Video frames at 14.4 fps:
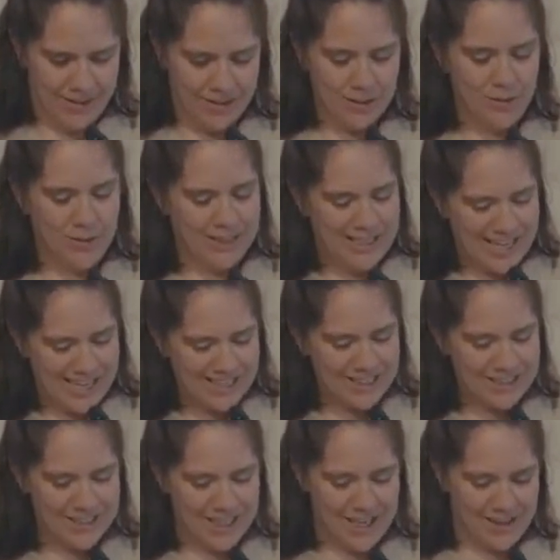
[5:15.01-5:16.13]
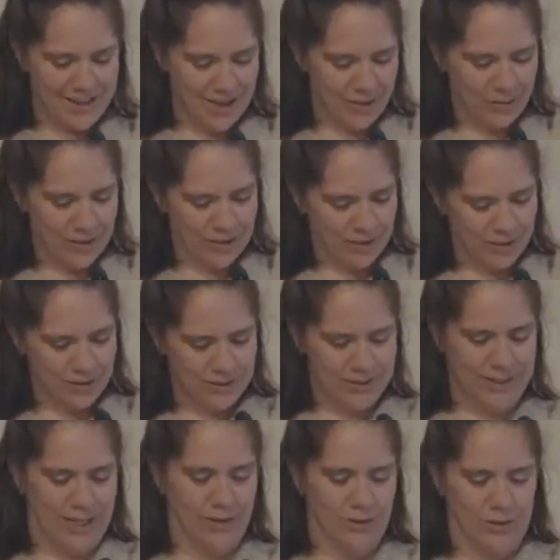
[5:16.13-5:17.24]
to engage in dialogue with local
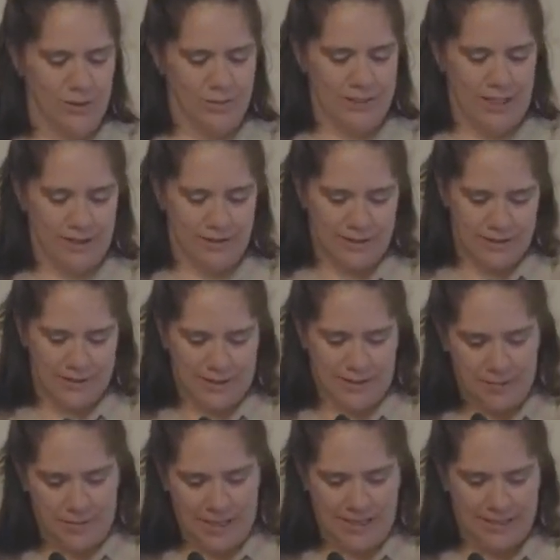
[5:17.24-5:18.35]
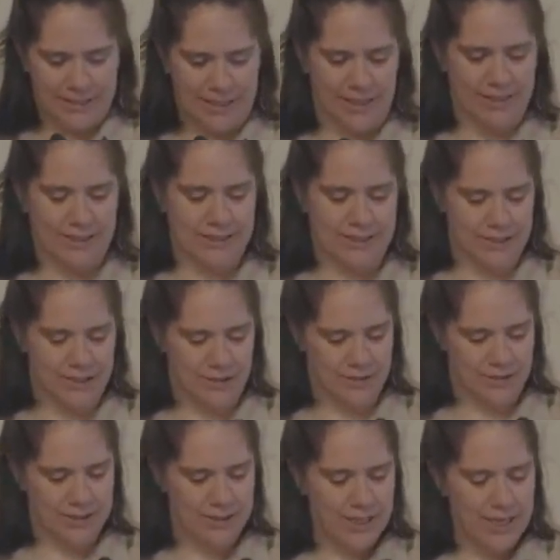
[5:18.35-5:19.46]
Scout troops, councils, and the BSA on these
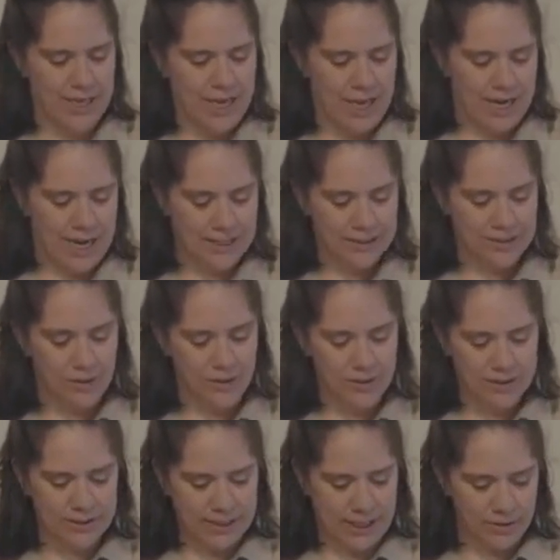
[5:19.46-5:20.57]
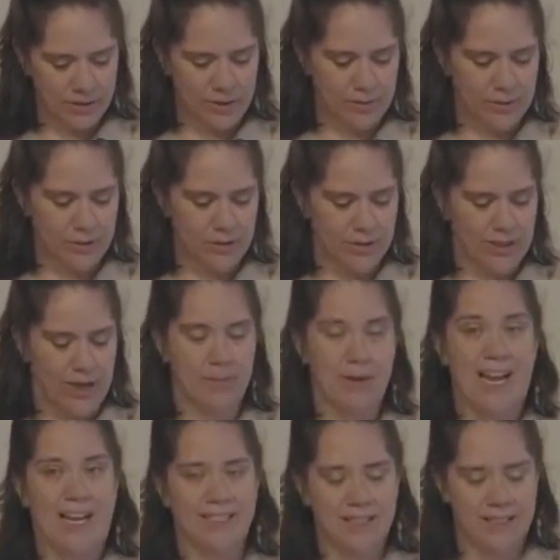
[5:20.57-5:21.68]
issues, and ask local Scout troops to adopt
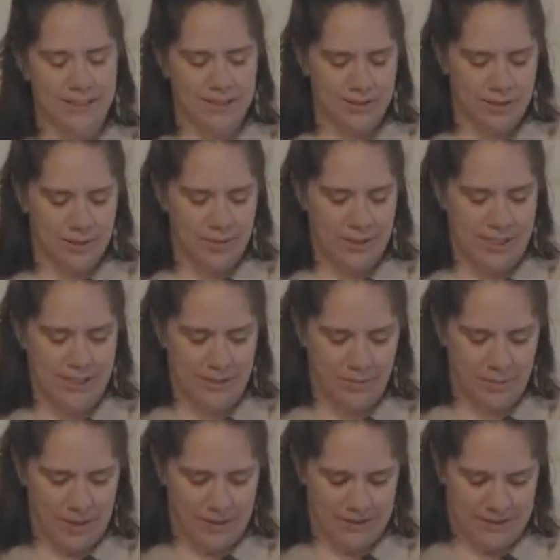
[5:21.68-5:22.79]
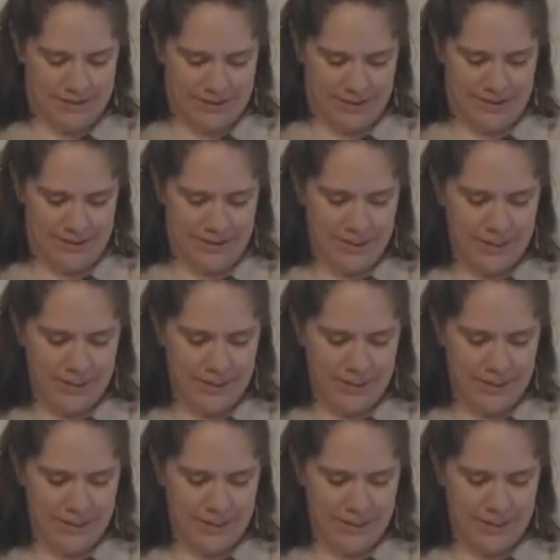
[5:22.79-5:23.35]
anti-discrimination policies.